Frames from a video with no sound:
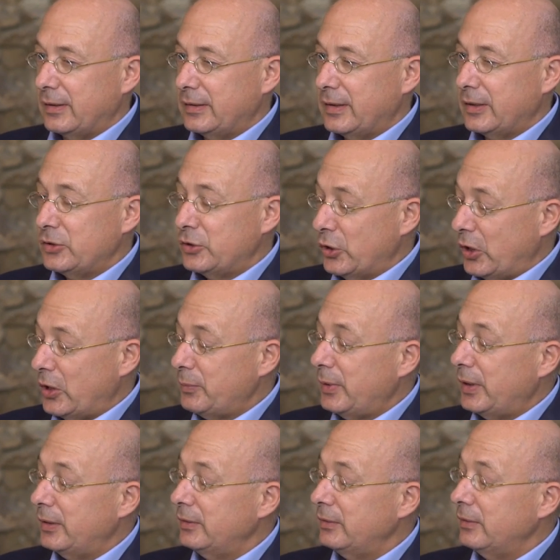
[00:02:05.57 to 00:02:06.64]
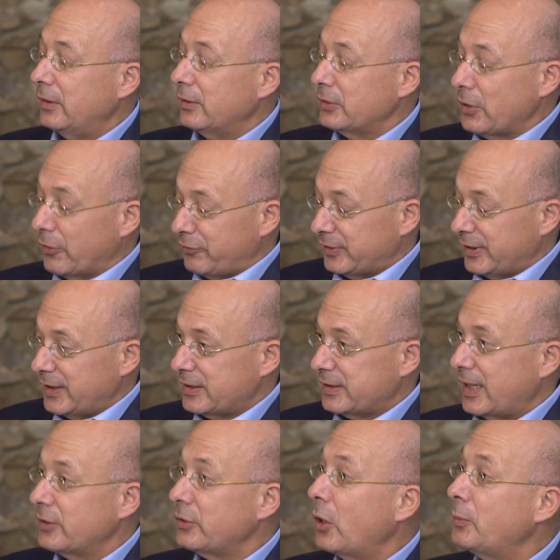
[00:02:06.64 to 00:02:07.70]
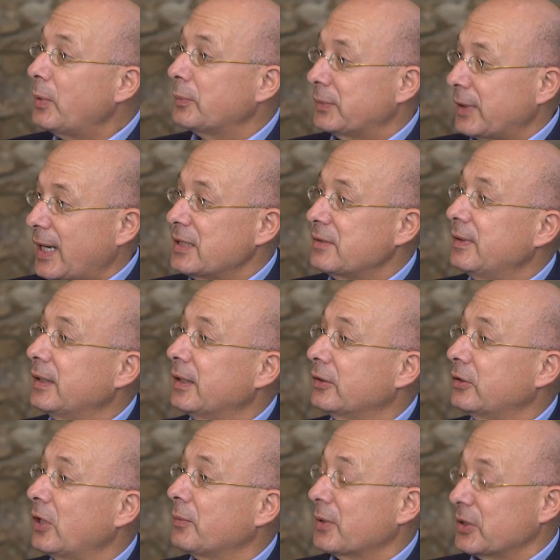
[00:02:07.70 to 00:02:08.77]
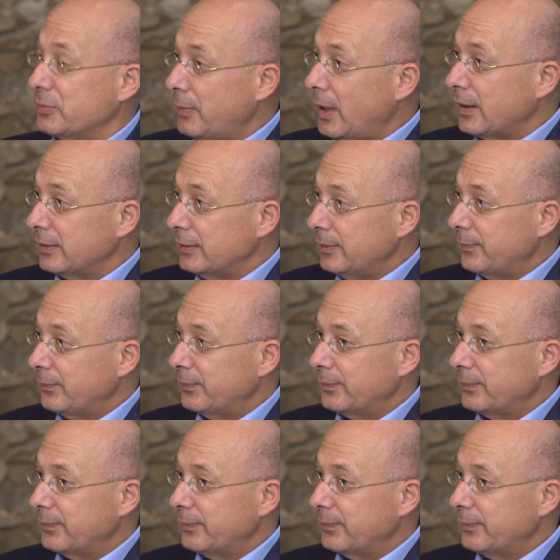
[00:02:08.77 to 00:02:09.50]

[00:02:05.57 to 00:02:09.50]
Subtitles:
the German novelist and Nobel Prize winner Thomas Mann